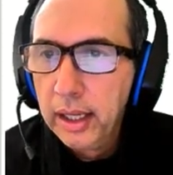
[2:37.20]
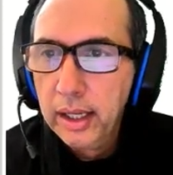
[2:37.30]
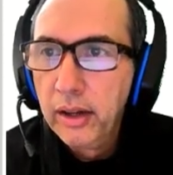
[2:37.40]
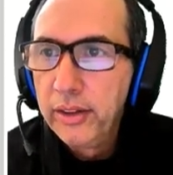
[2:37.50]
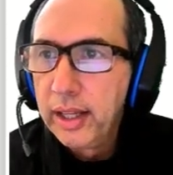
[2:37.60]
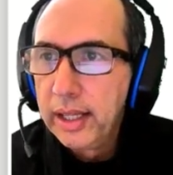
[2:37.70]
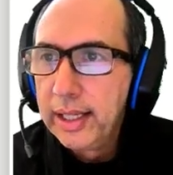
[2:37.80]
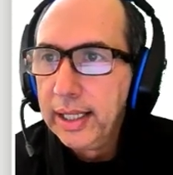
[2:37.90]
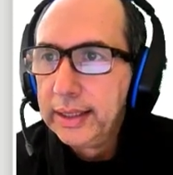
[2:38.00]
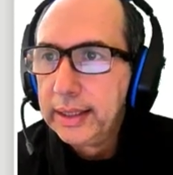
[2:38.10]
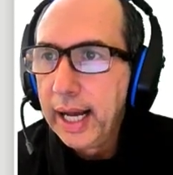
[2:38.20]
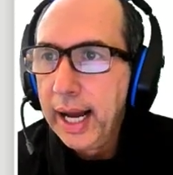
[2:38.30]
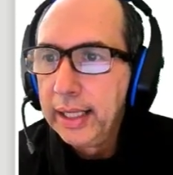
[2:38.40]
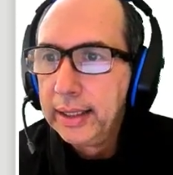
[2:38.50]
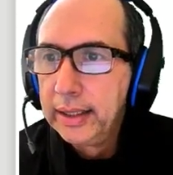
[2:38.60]
On this
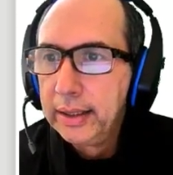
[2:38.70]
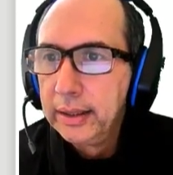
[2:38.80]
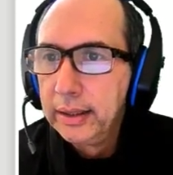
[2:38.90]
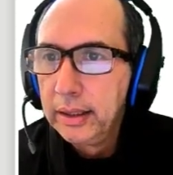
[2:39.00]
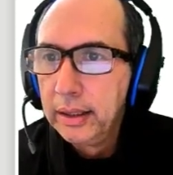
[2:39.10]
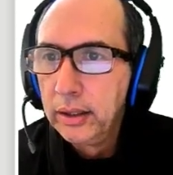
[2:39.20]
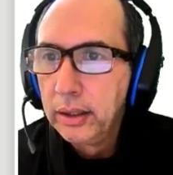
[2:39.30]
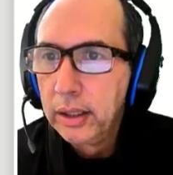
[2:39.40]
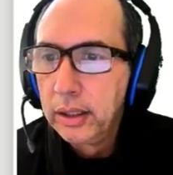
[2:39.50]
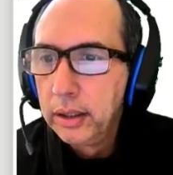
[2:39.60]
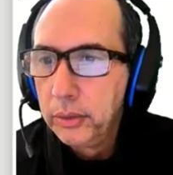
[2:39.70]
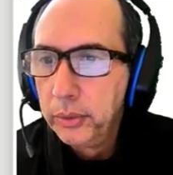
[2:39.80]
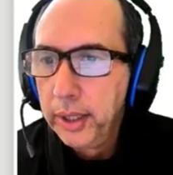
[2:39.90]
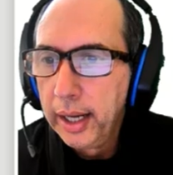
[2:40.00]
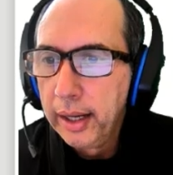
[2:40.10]
side, look,
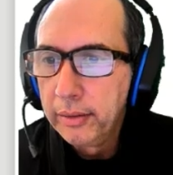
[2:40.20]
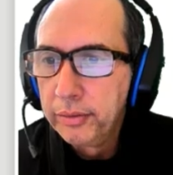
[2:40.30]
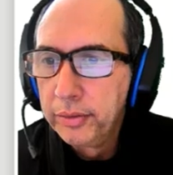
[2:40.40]
we have